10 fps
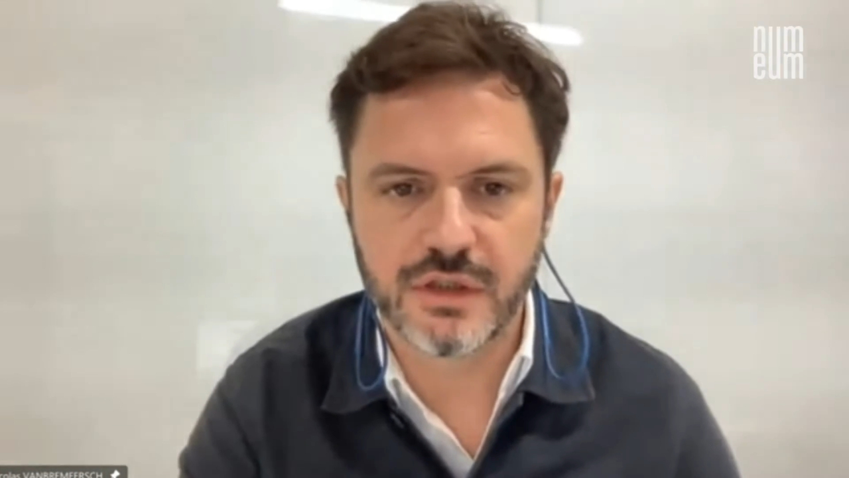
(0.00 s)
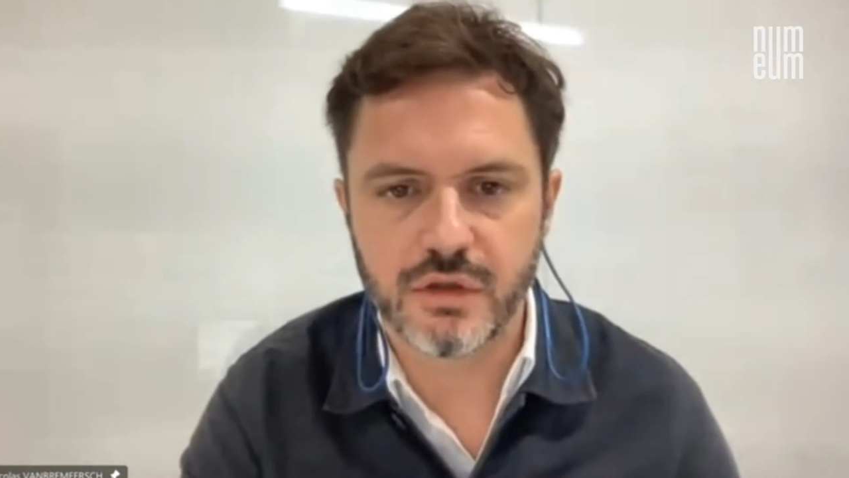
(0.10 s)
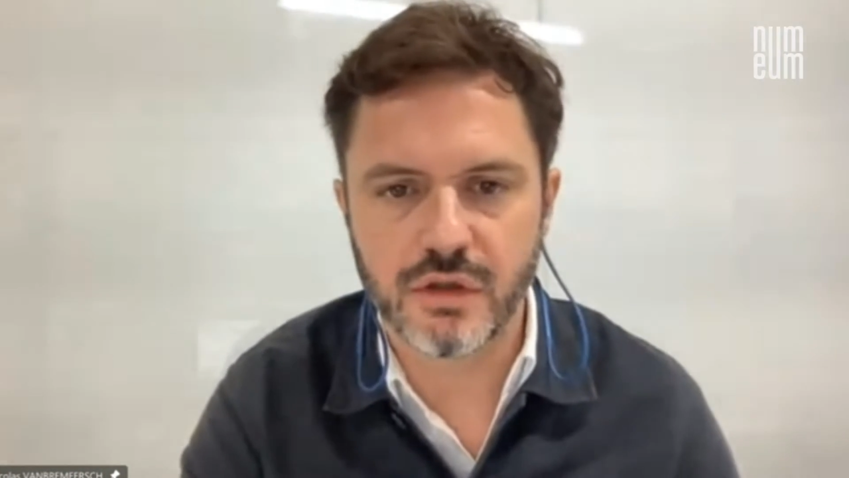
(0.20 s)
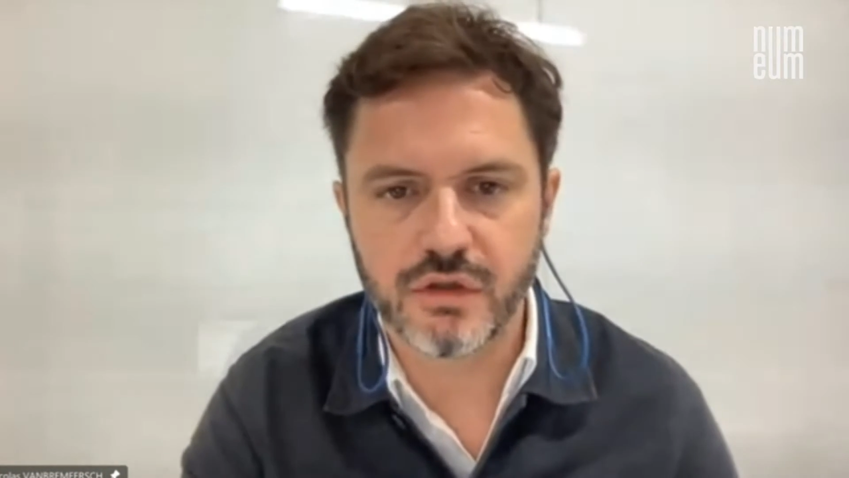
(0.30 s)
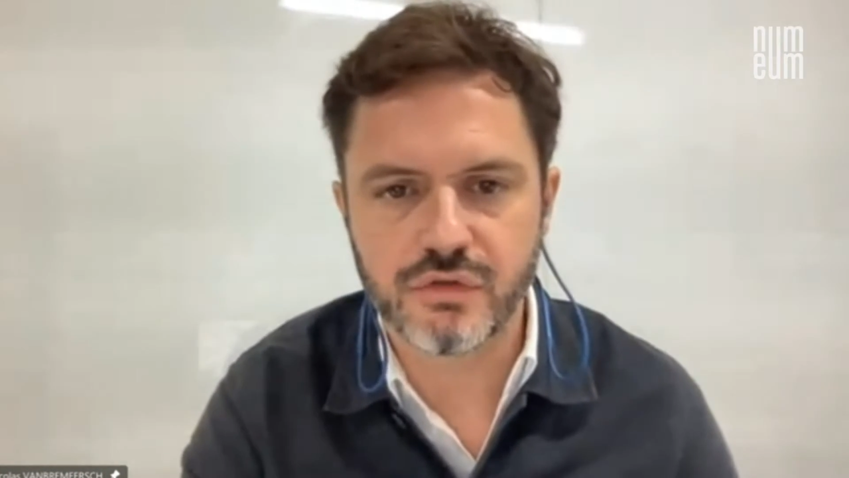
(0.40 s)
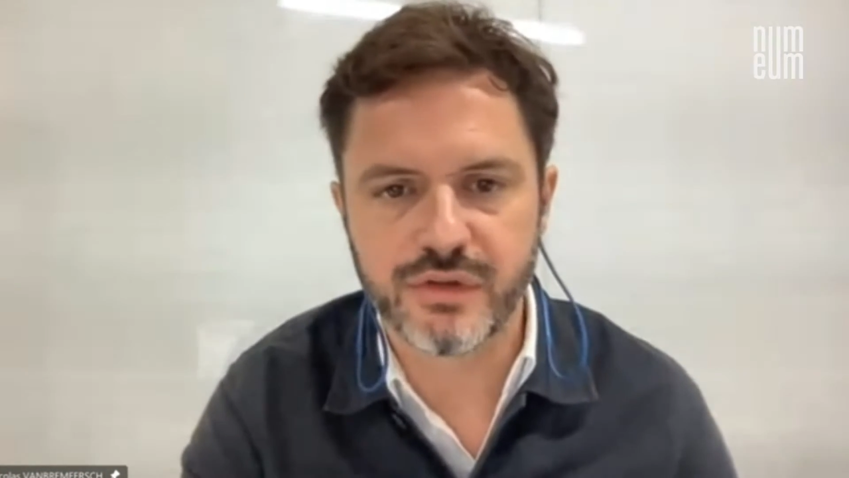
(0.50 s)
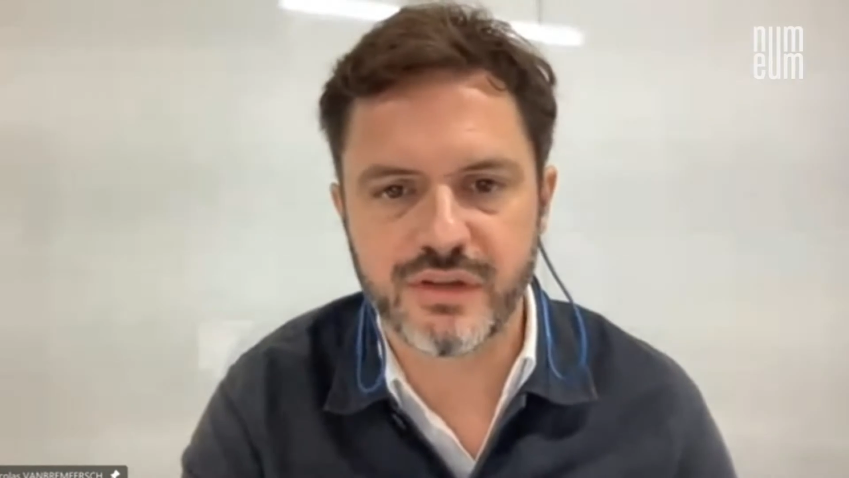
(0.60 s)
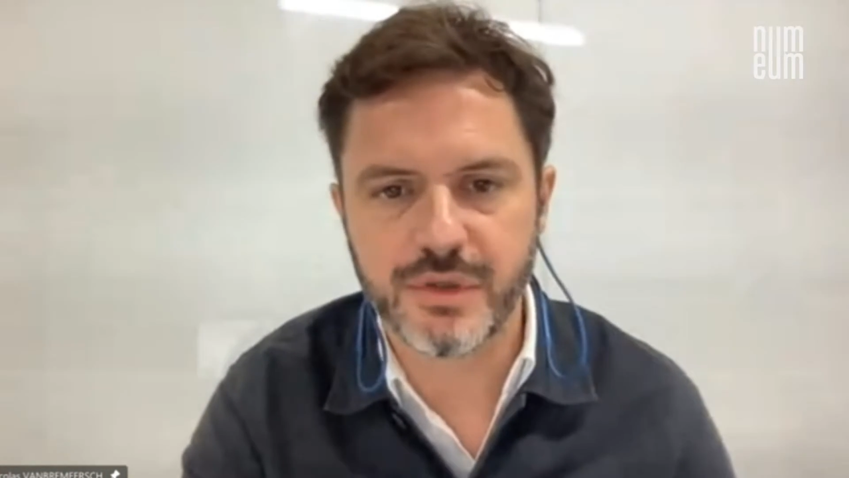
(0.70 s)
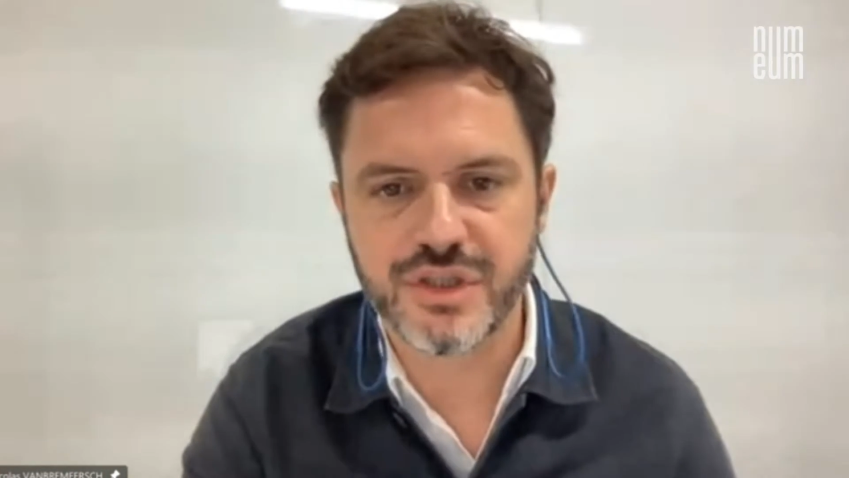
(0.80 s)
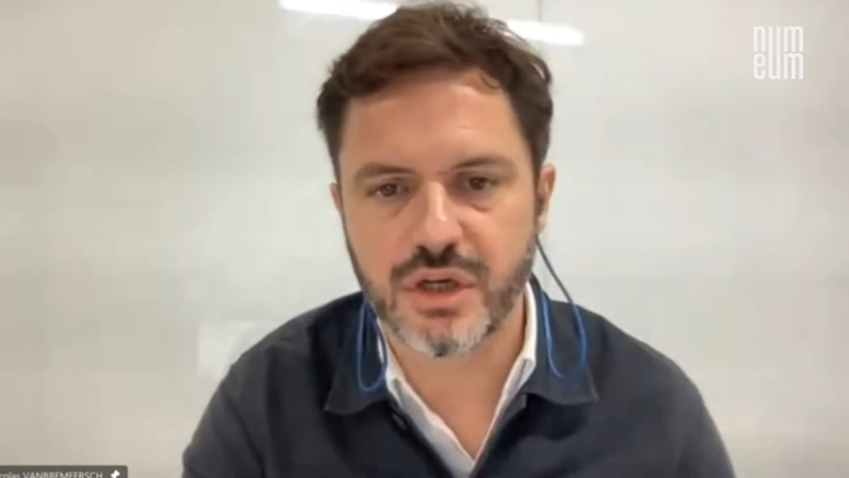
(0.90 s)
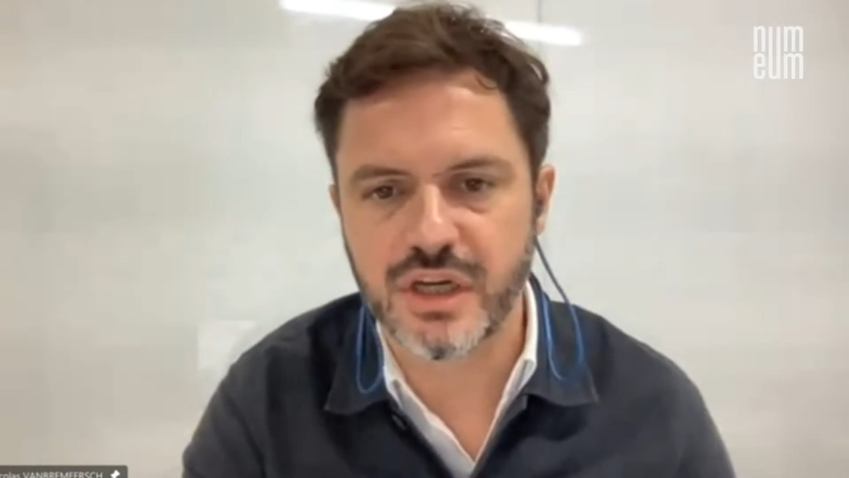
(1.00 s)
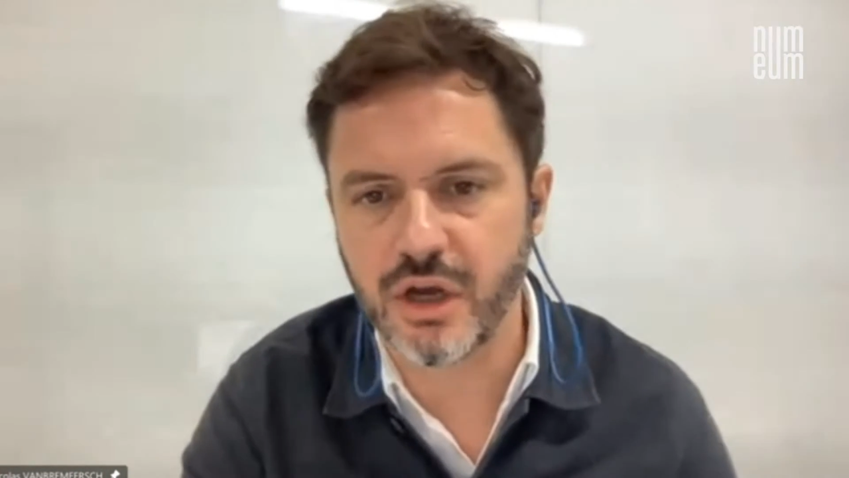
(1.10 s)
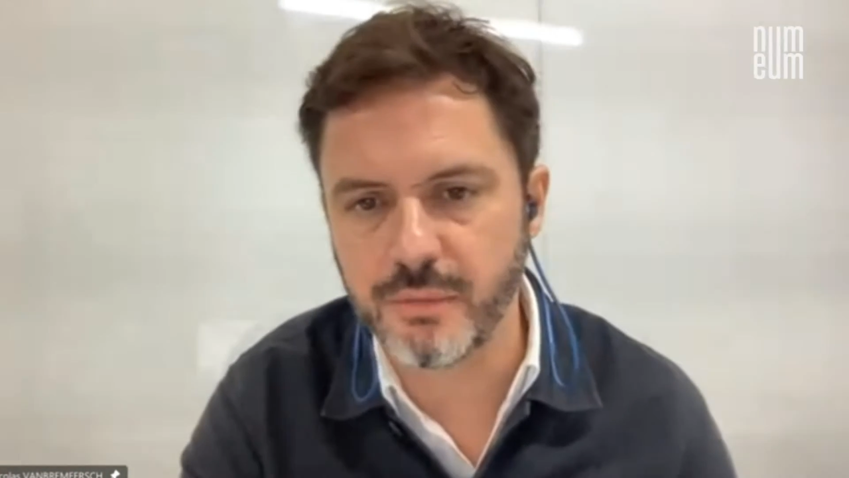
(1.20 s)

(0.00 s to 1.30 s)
in order to establish a clear